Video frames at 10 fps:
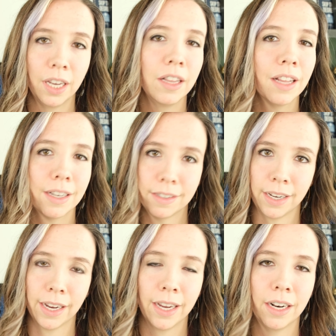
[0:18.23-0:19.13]
In the last
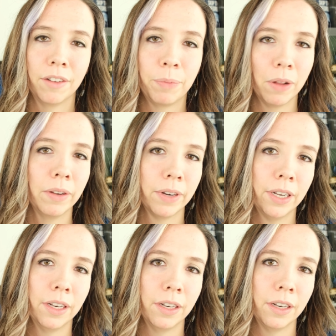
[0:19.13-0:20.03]
decade, I've probably
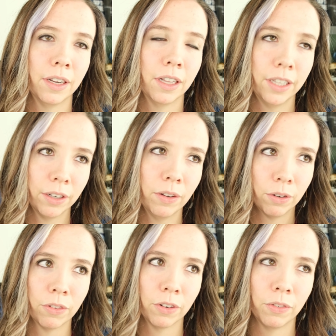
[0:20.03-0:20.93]
written a little
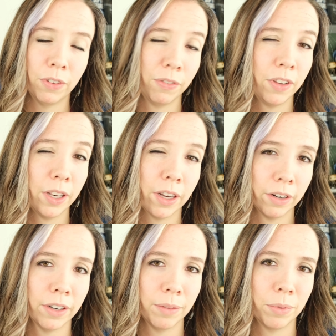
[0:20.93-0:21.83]
over
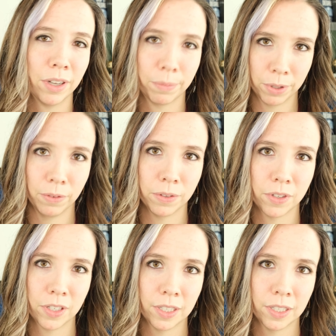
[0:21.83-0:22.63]
1,500 blog posts.